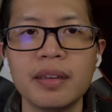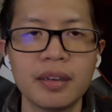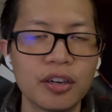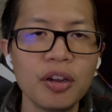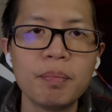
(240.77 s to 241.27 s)

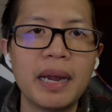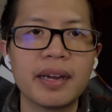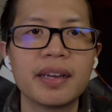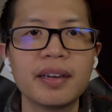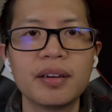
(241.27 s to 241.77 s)
Going
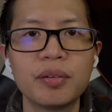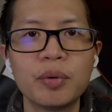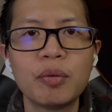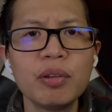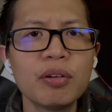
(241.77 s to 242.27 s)
back,
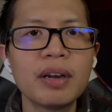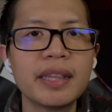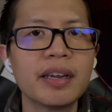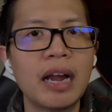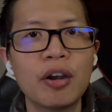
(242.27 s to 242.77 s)
when we look
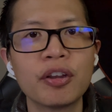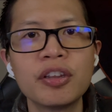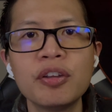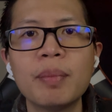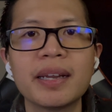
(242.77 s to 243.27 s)
at our
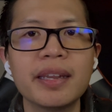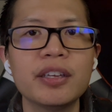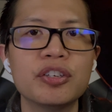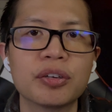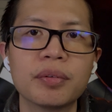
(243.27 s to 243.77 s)
human
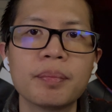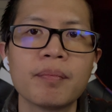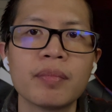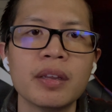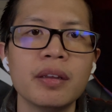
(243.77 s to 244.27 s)
nature,
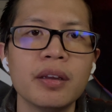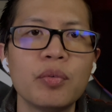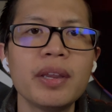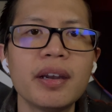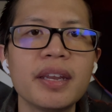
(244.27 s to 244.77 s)

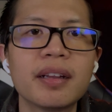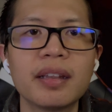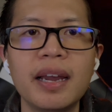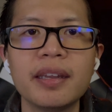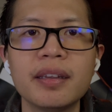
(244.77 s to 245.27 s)
we are
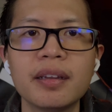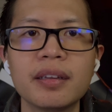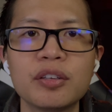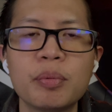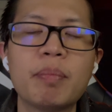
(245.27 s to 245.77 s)
inclined
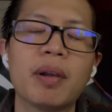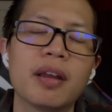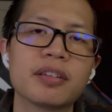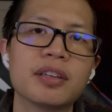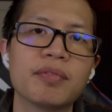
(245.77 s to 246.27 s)
to be
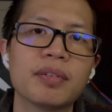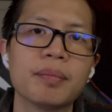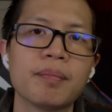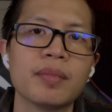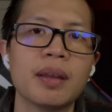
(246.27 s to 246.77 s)
productive,
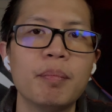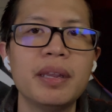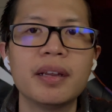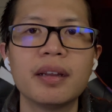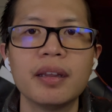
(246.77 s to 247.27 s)

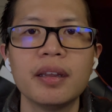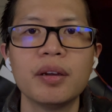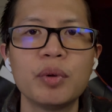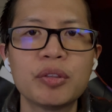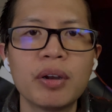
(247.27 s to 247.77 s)
meaning
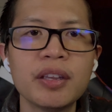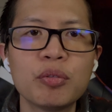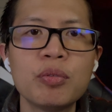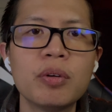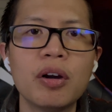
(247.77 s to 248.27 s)
we try
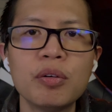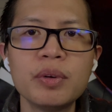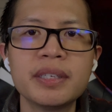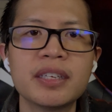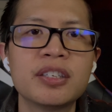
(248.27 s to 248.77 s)
to
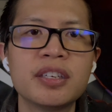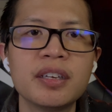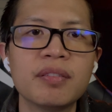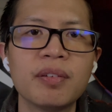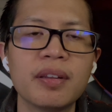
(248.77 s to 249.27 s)
always
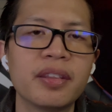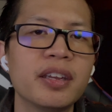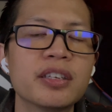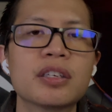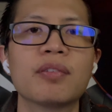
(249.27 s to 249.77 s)
achieve
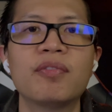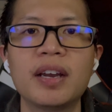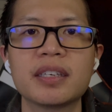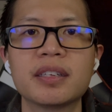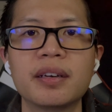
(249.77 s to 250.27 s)
things
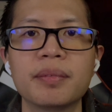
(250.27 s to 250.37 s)
faster.